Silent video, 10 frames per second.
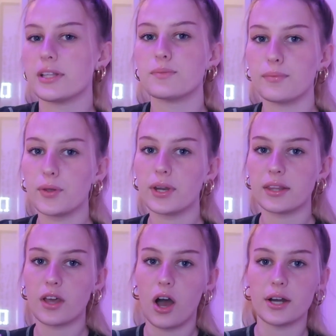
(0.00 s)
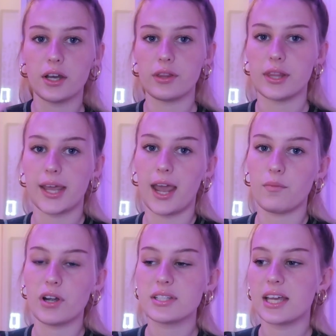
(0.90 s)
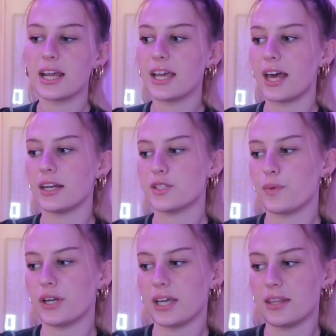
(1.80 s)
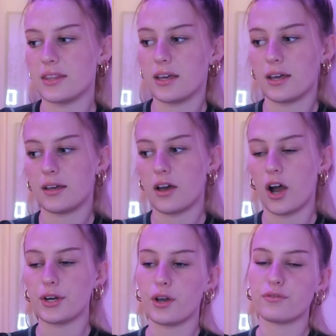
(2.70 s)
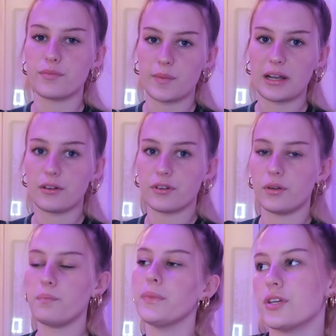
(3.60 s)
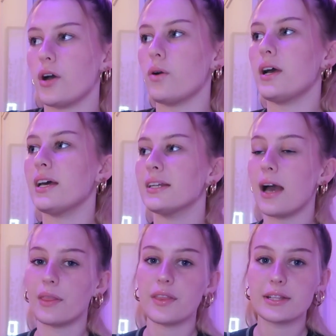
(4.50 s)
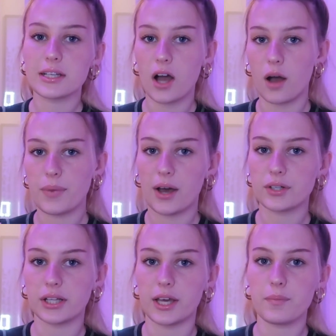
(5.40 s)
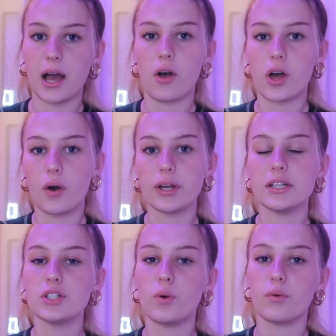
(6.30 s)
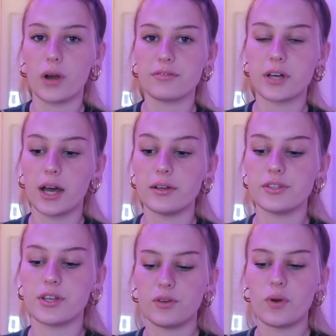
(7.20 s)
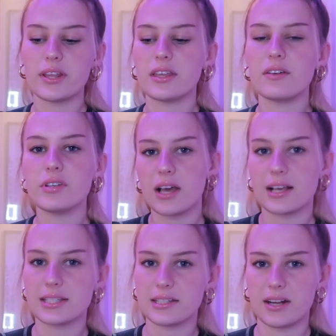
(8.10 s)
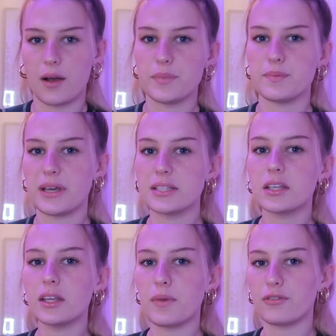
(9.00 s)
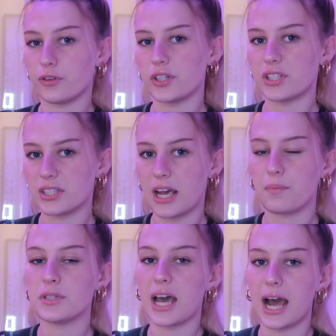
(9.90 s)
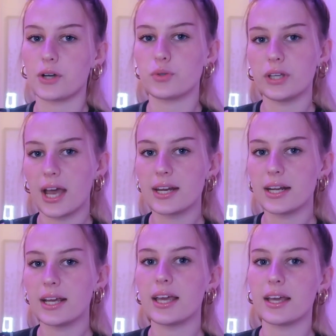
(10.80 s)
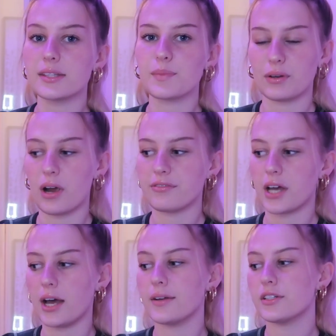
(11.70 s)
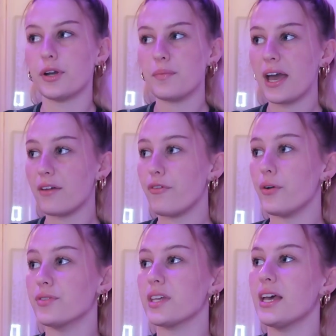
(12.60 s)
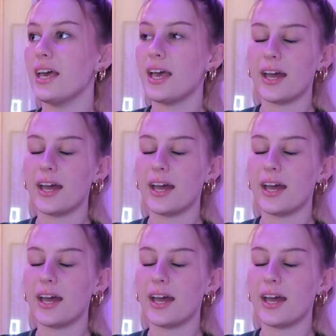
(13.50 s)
that's muting the audio that the camera is getting and it's putting in the audio from the microphone. So now that that's a compound clip, I'll go in and do a rough cut. If you want to think of it as steps, basically my first step to actually editing is my rough cut. I'll put in my headphones